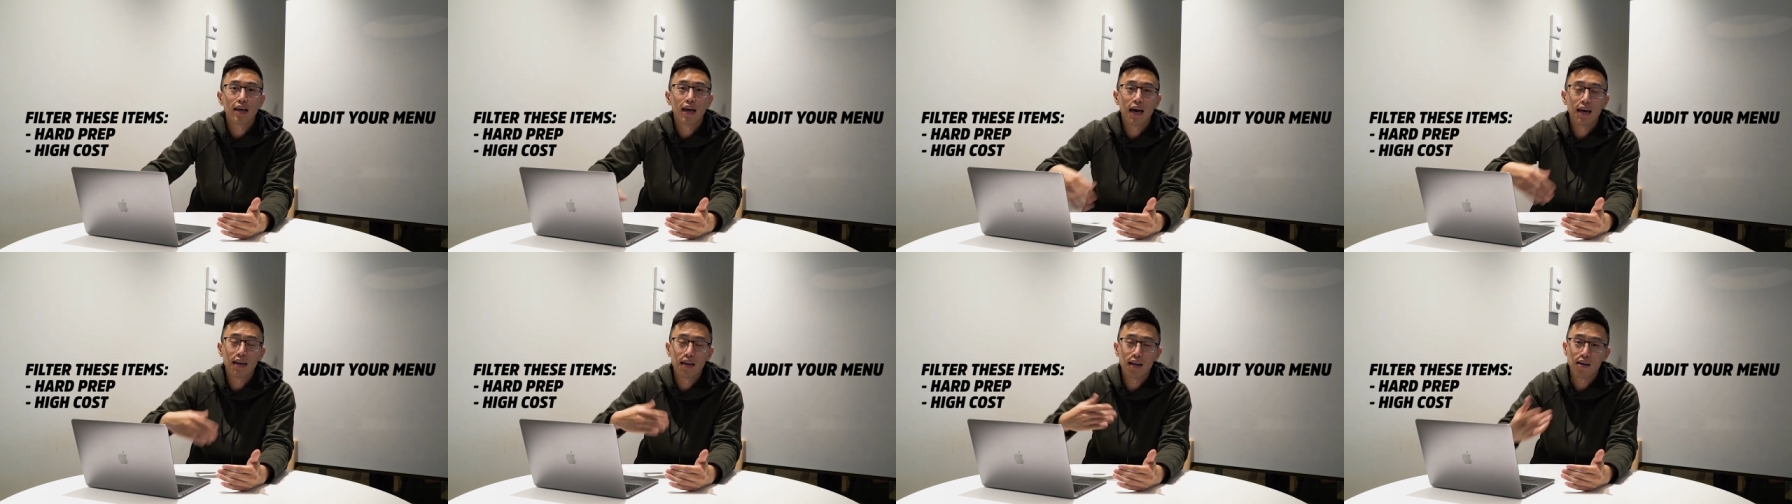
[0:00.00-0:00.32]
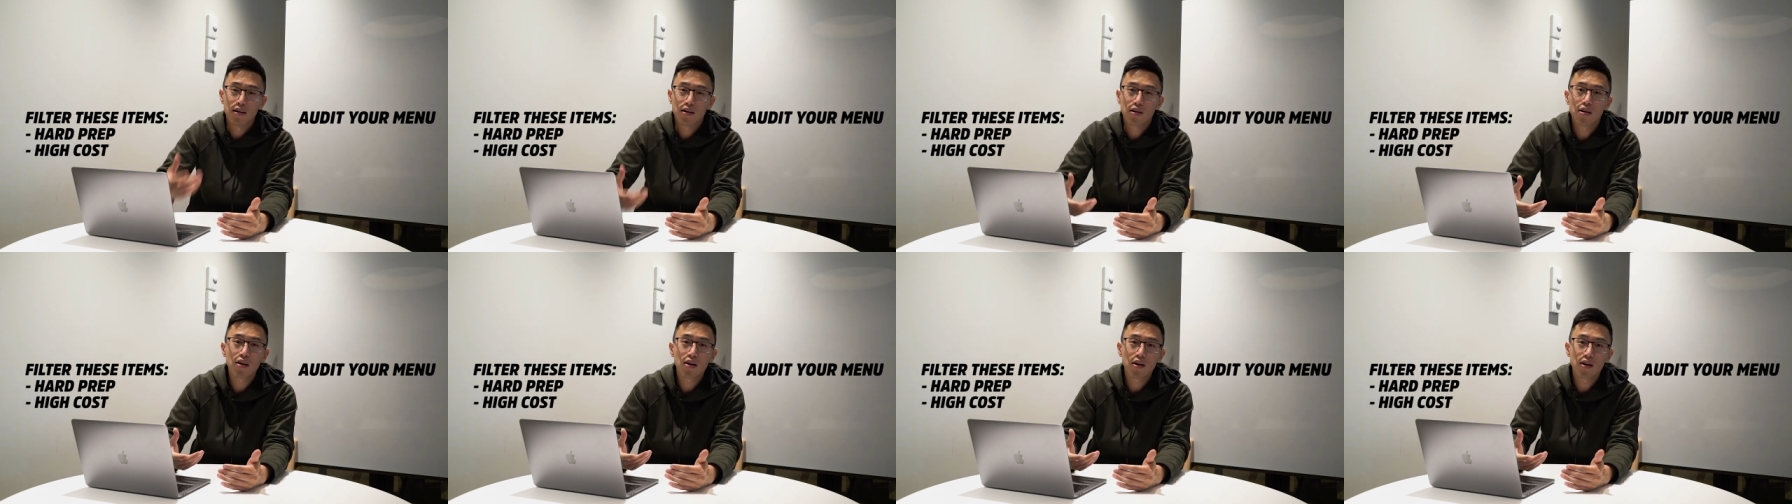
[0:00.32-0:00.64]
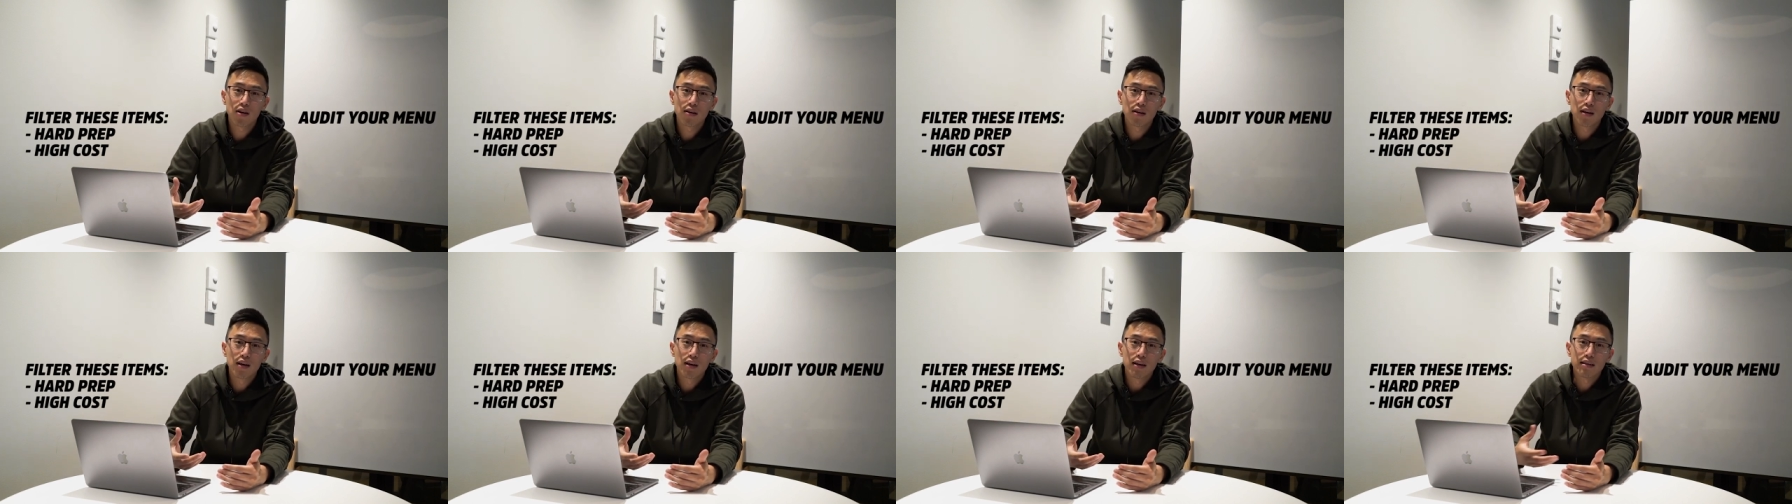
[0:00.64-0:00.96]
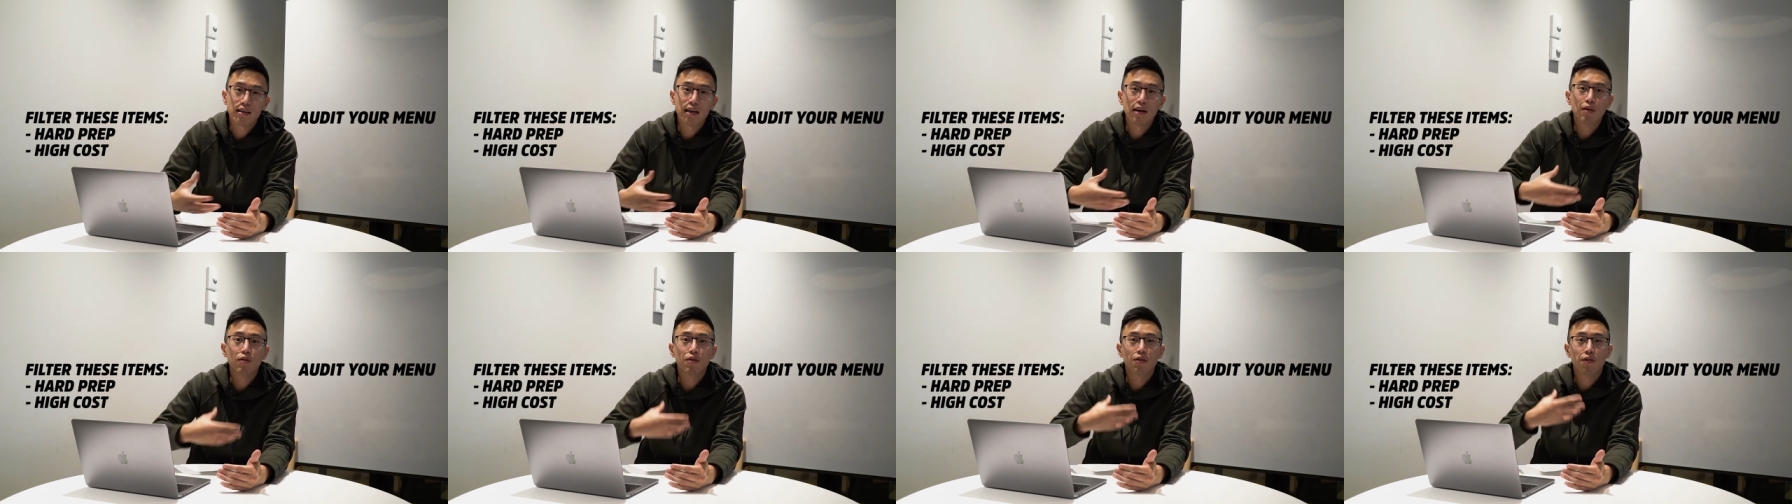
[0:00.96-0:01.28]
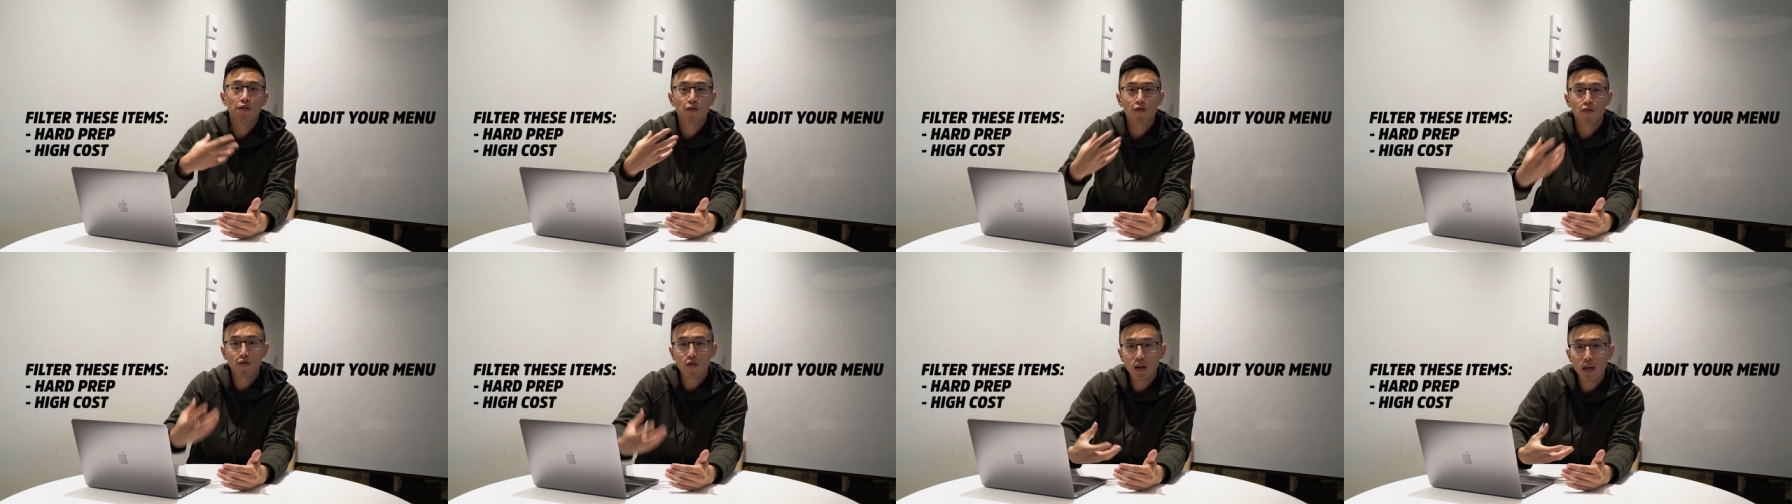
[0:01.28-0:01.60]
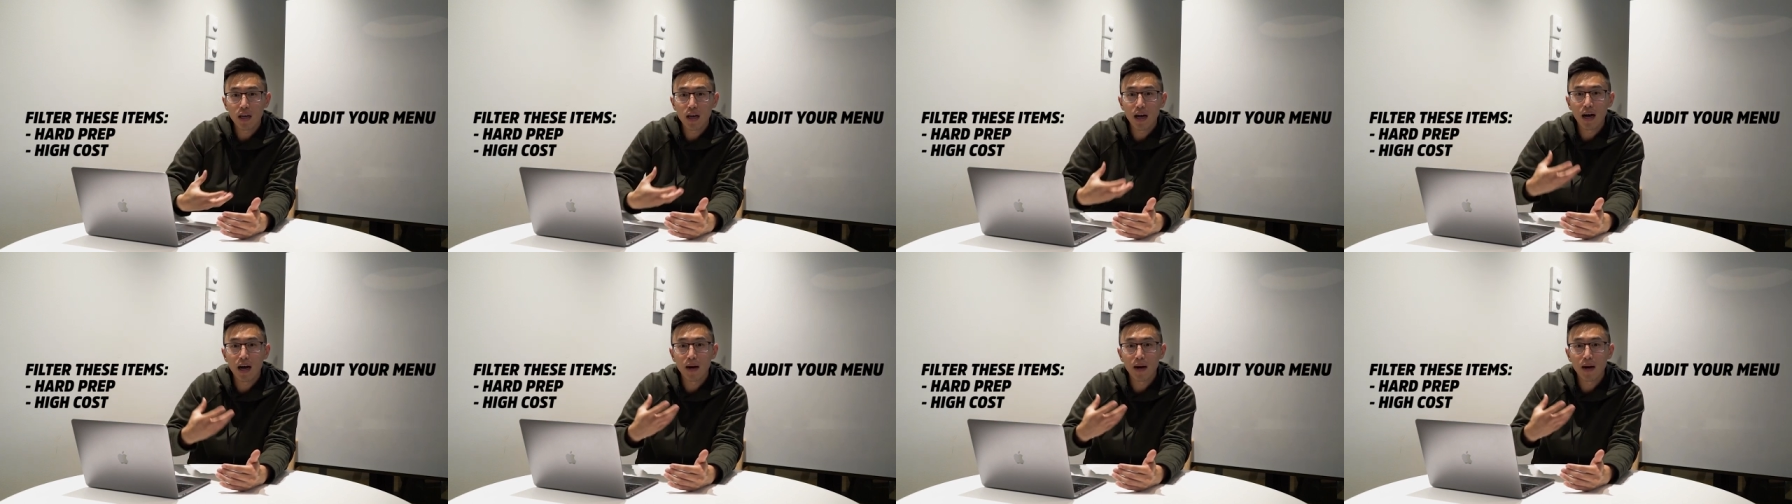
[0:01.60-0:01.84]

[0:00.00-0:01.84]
And in turn, that would free